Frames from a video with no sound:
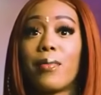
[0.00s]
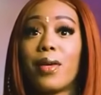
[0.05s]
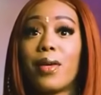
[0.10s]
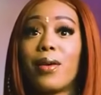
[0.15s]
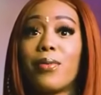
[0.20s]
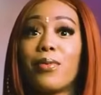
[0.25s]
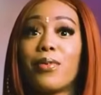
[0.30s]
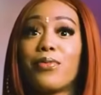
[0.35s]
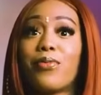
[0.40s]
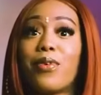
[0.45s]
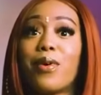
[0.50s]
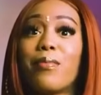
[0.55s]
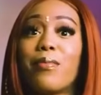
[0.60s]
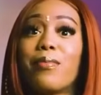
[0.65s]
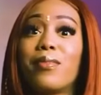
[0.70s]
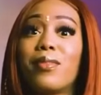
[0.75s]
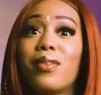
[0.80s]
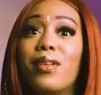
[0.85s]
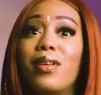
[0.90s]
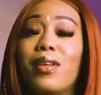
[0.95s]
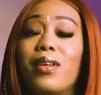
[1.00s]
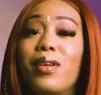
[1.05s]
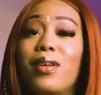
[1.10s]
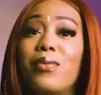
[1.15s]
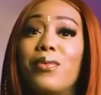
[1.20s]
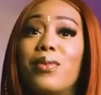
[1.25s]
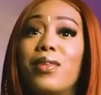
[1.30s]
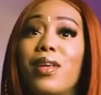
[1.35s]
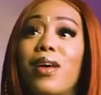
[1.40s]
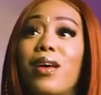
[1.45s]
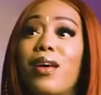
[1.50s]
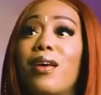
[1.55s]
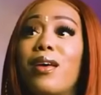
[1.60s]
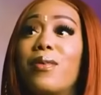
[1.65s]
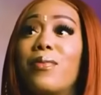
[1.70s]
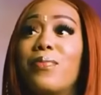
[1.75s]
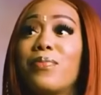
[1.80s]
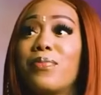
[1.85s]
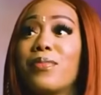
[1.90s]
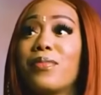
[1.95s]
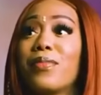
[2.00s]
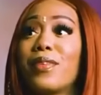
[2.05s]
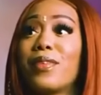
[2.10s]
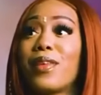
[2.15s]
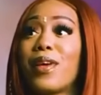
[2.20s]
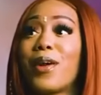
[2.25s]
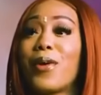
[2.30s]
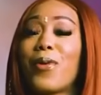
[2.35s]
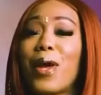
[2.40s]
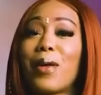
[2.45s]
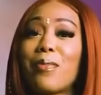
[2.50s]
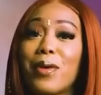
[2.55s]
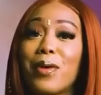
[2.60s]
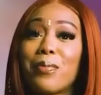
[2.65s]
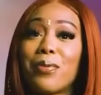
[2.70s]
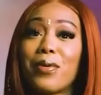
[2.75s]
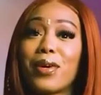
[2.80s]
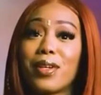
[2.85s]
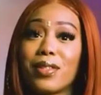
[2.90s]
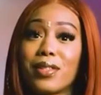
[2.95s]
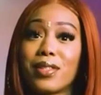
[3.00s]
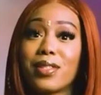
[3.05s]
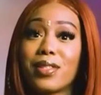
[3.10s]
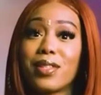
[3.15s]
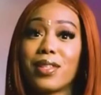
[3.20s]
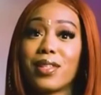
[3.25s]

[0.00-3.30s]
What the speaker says: He was an Arabian prince.